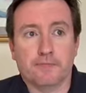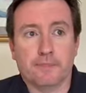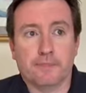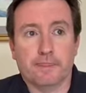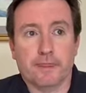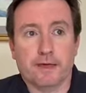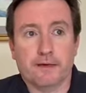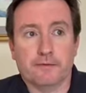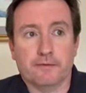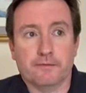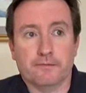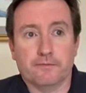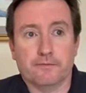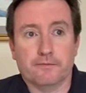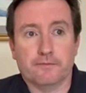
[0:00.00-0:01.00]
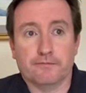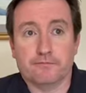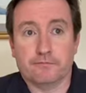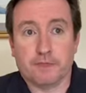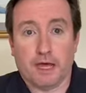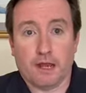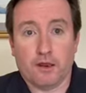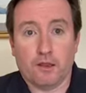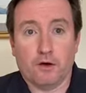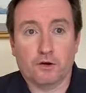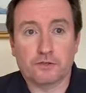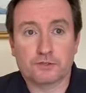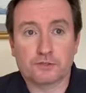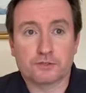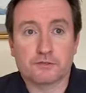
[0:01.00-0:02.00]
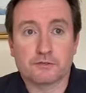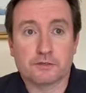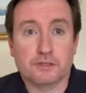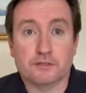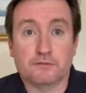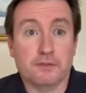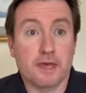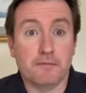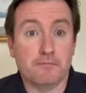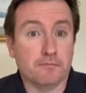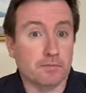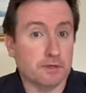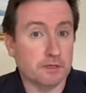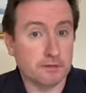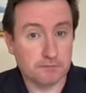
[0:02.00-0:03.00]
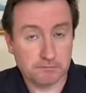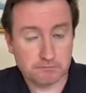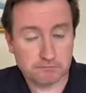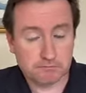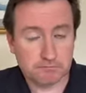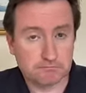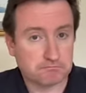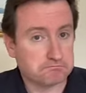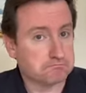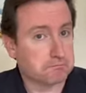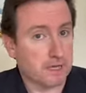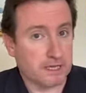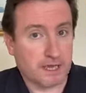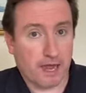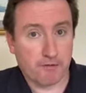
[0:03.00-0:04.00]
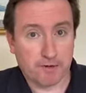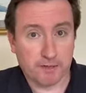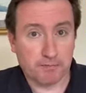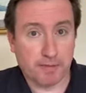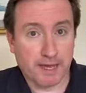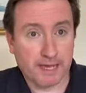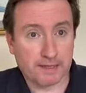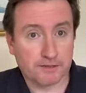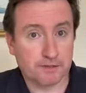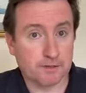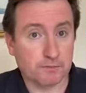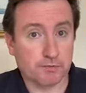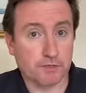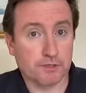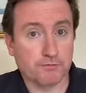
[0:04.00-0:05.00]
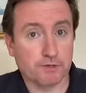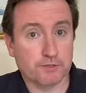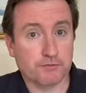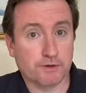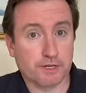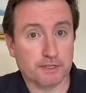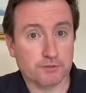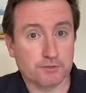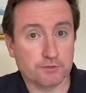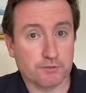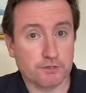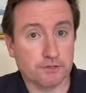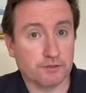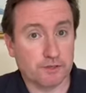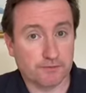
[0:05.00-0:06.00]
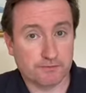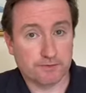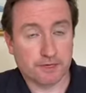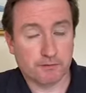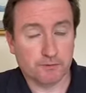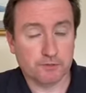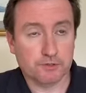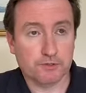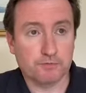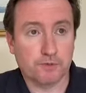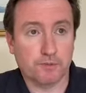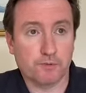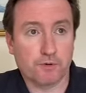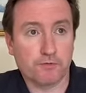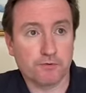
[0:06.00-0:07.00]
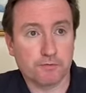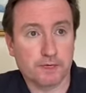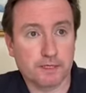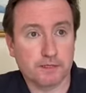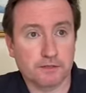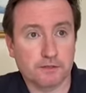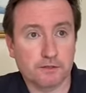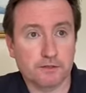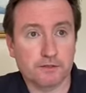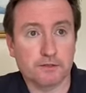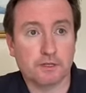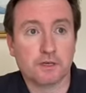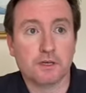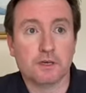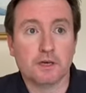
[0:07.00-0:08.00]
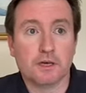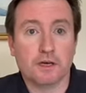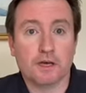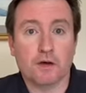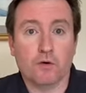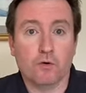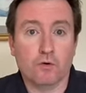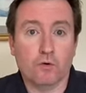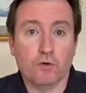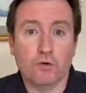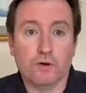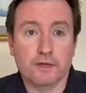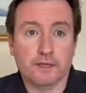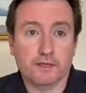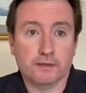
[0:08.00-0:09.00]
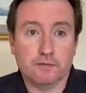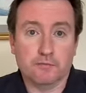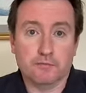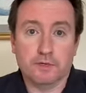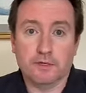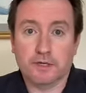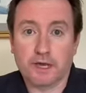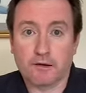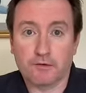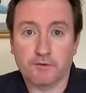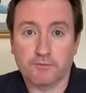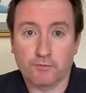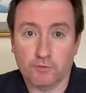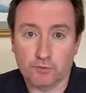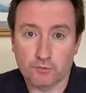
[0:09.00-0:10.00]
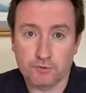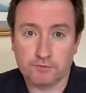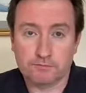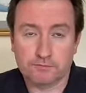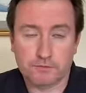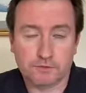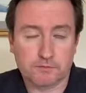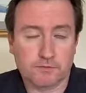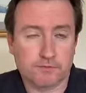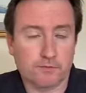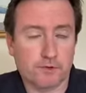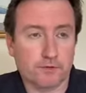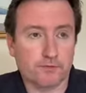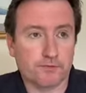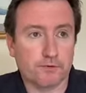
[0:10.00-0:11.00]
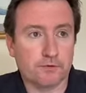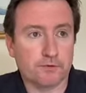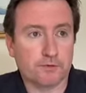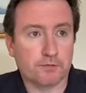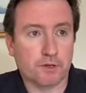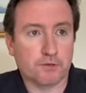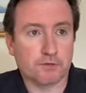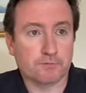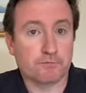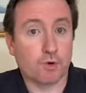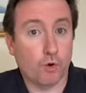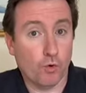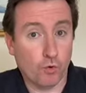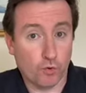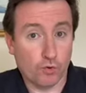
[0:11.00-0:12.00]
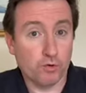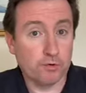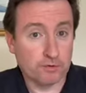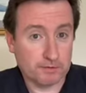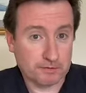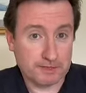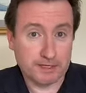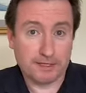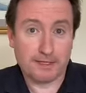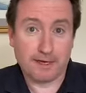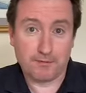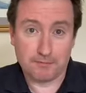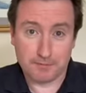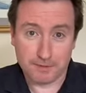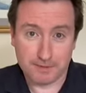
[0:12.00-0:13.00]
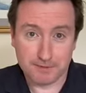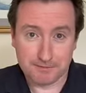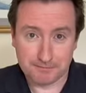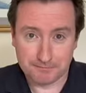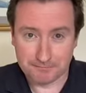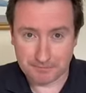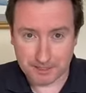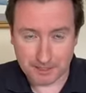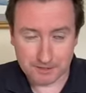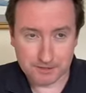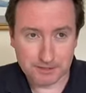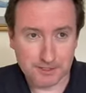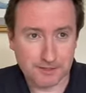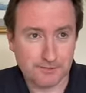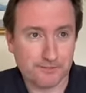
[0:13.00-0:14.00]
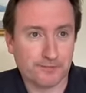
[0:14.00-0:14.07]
Now that loss can then be carried back to the previous financial year if that was a profit making year, or it can be carried forward for on the future loss, or it can be cashed in.